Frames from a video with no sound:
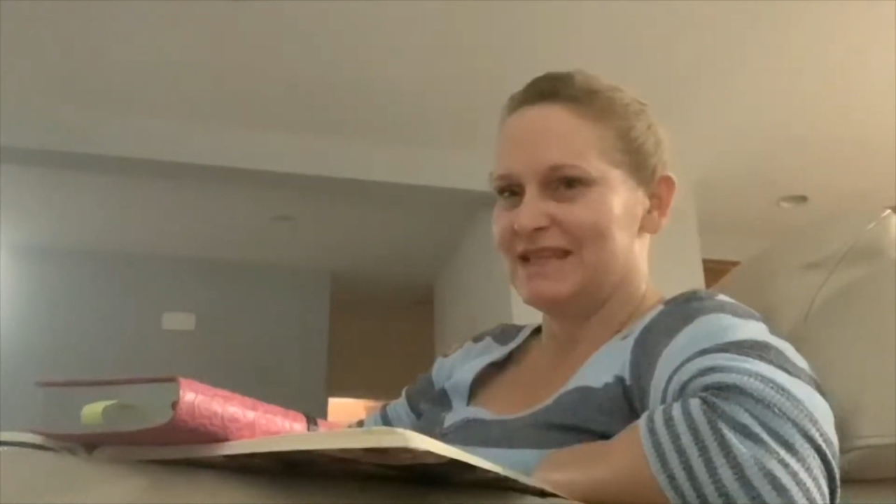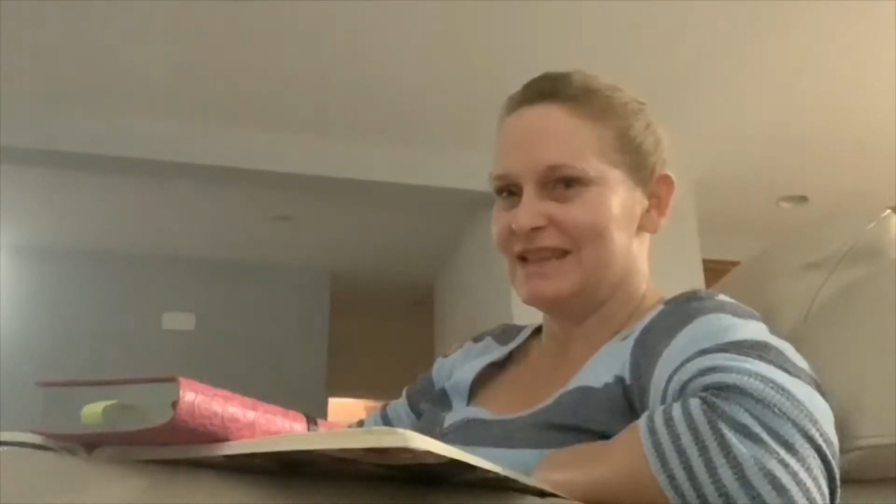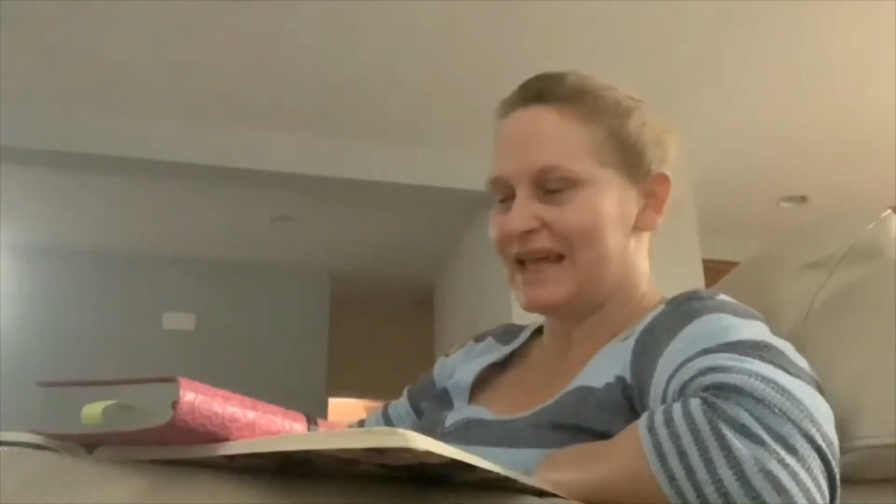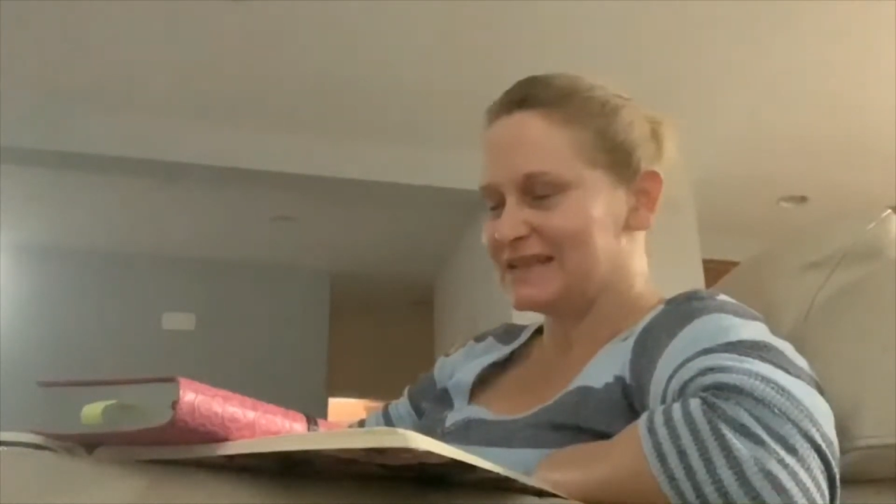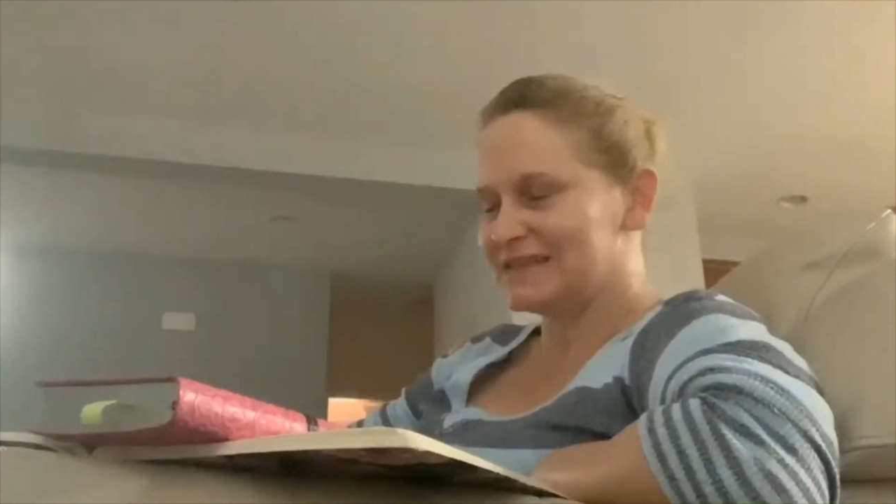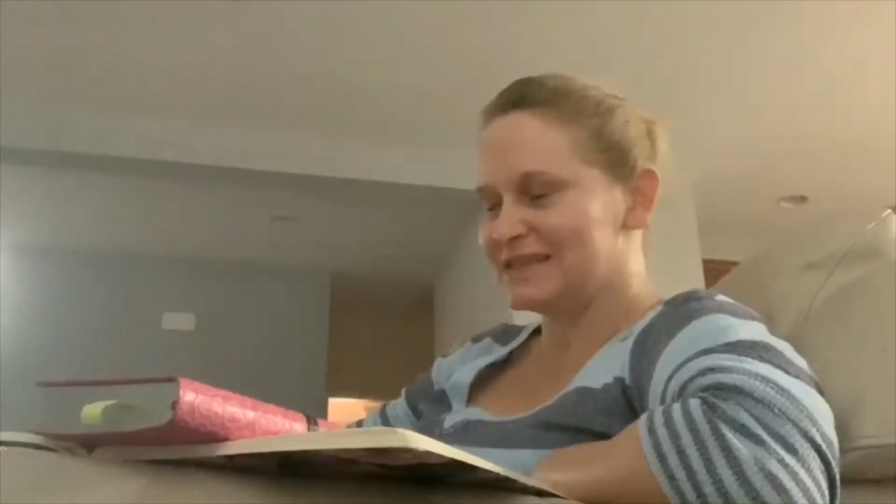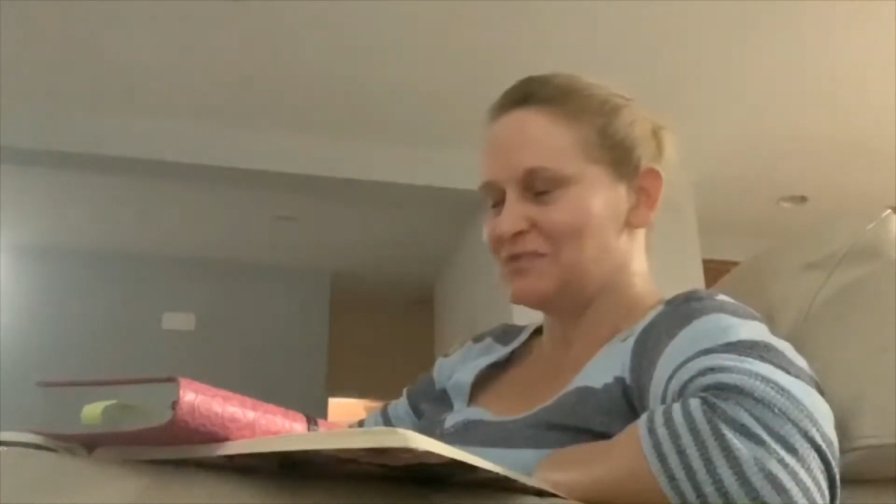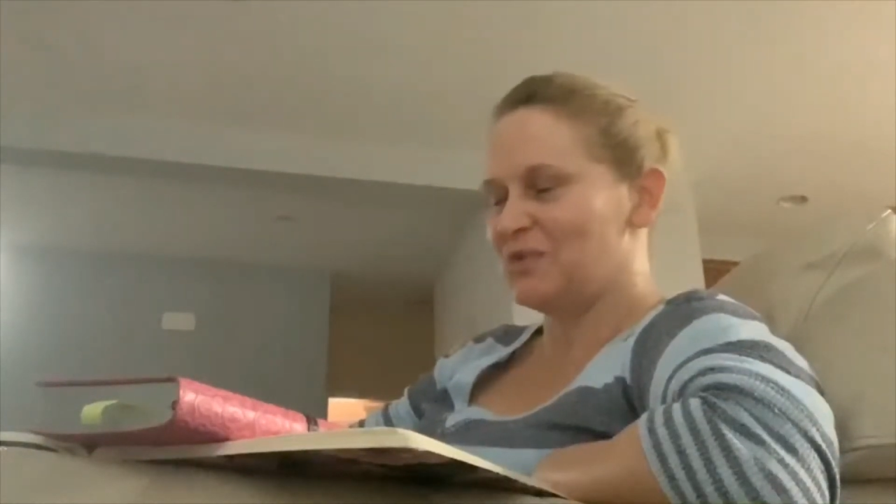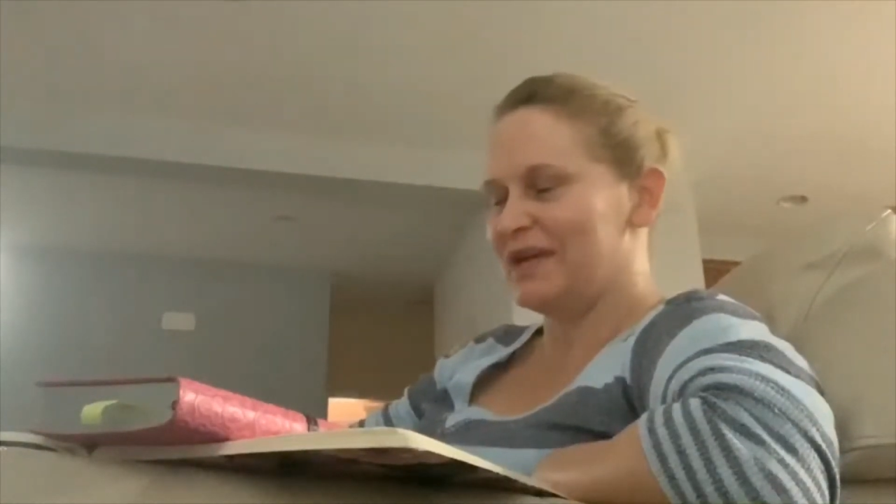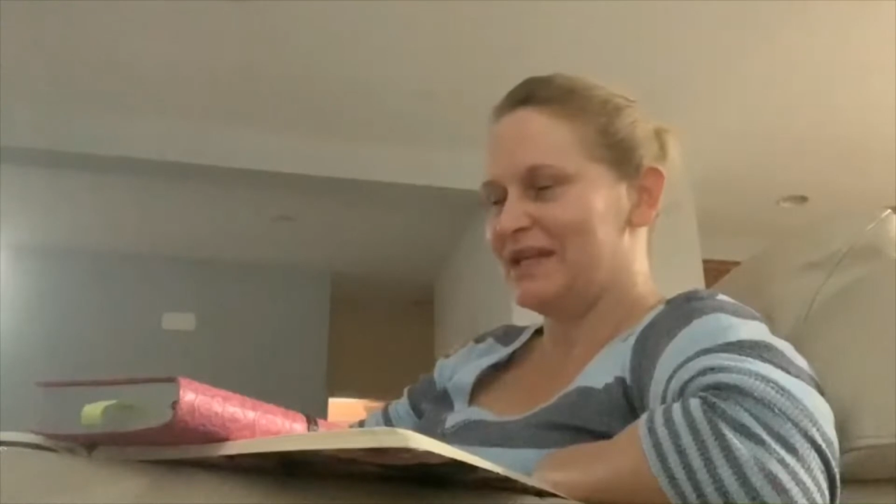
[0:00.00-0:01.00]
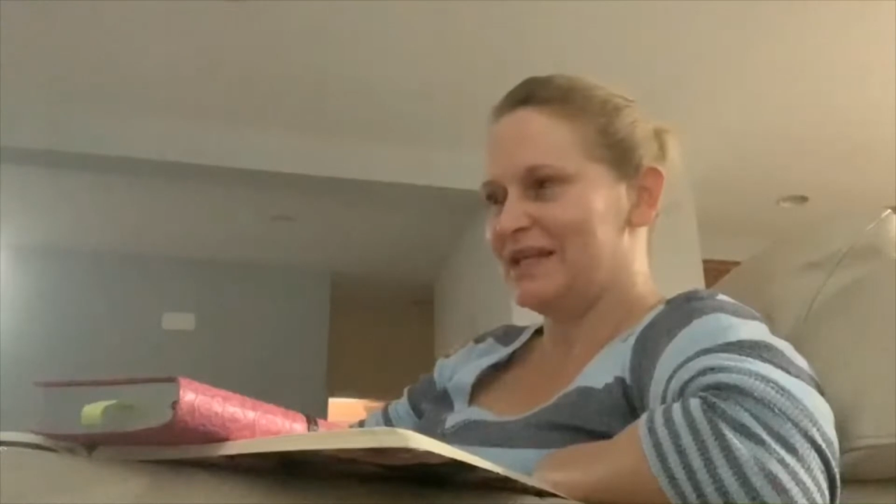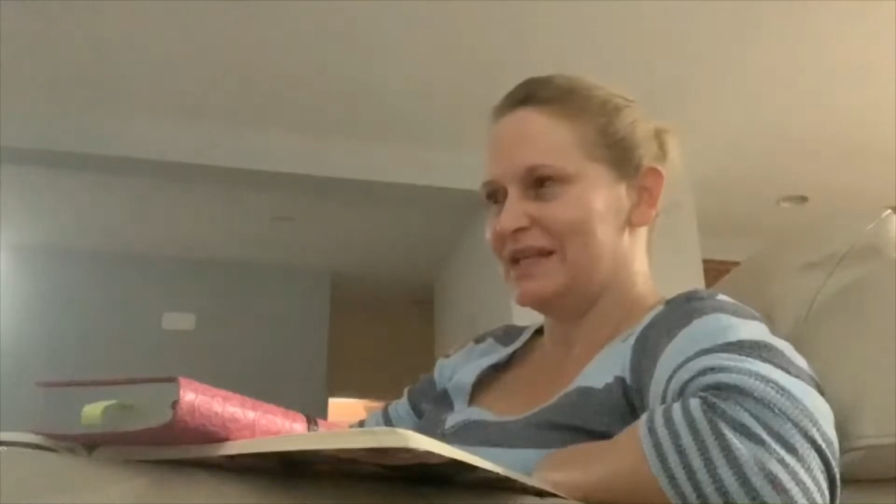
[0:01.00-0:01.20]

That's when